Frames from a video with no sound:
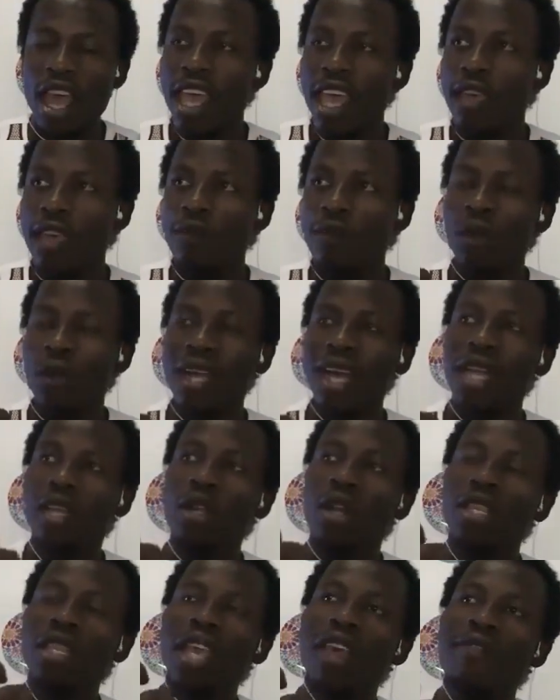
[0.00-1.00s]
If you
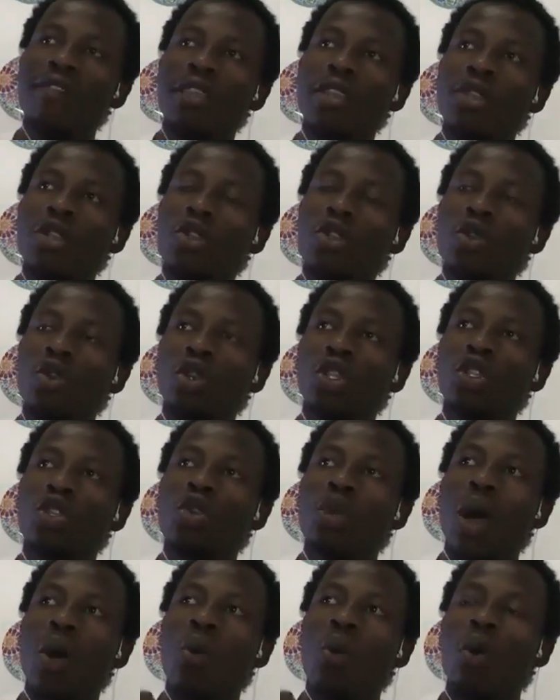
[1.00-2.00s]
cannot even use
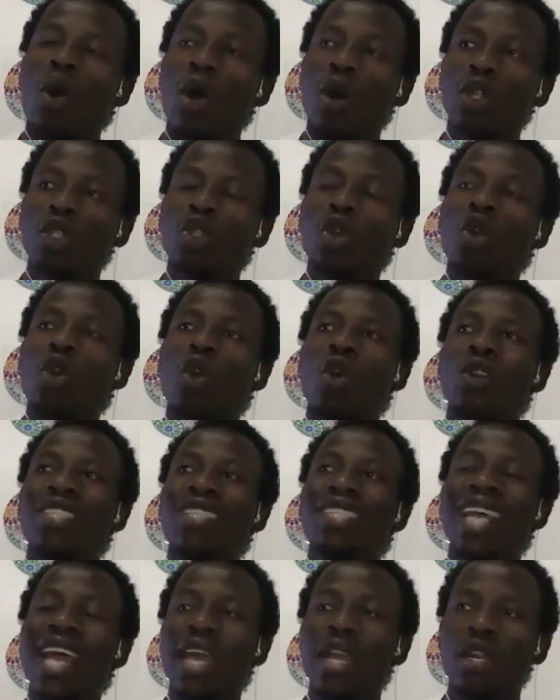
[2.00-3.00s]
your word to
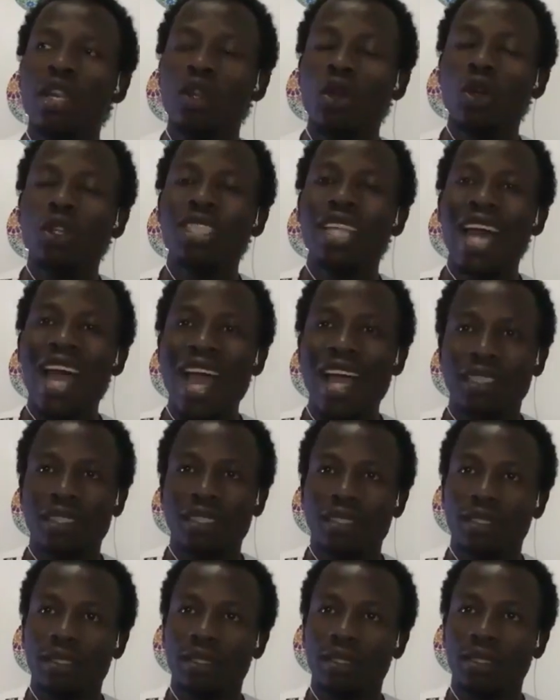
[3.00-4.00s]
condemn those
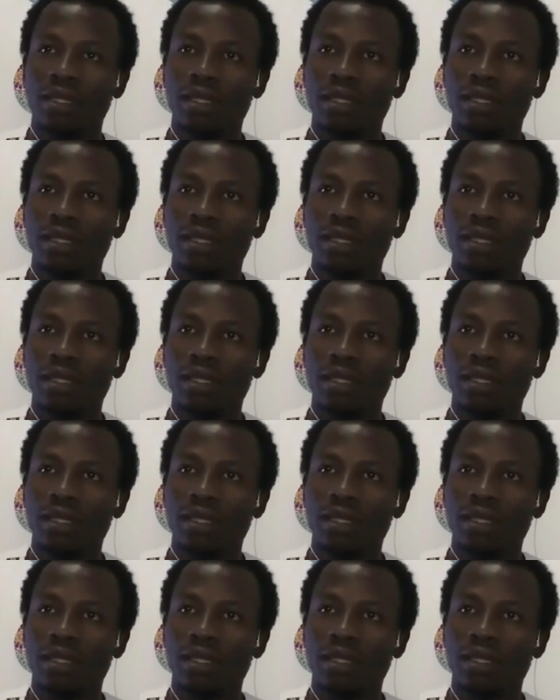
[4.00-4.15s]
acts,